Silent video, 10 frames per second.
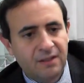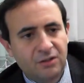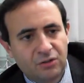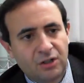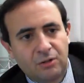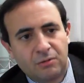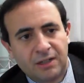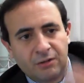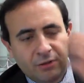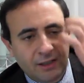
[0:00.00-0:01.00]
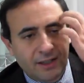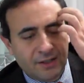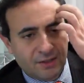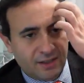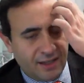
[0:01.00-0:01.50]
So it really
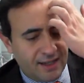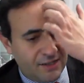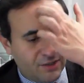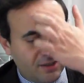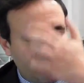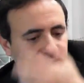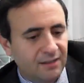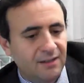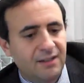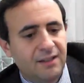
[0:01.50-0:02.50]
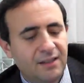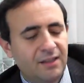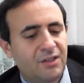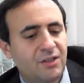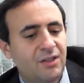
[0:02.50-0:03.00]
is the case that
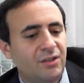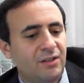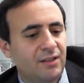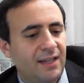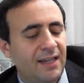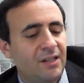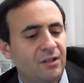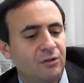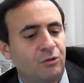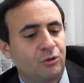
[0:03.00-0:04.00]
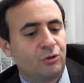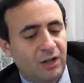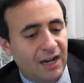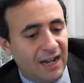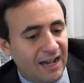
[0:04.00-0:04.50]
this isn't a
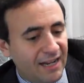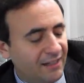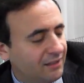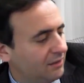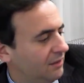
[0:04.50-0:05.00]
dry,